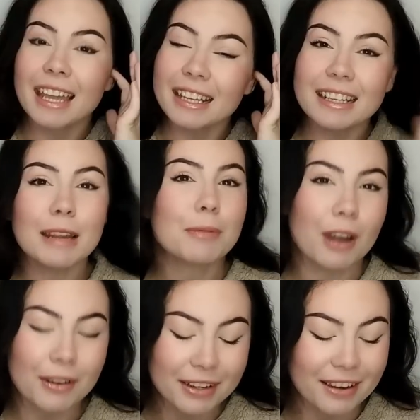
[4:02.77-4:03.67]
they ended up
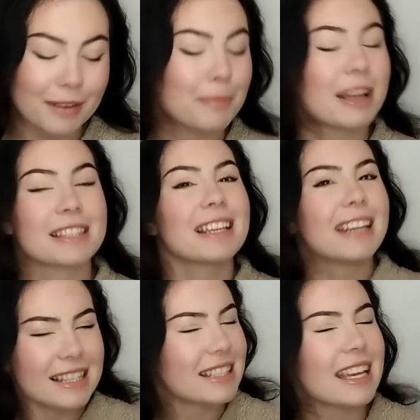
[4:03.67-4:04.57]
crowning her. But
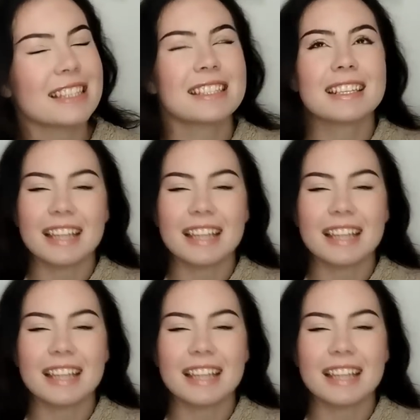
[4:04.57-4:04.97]
let's stay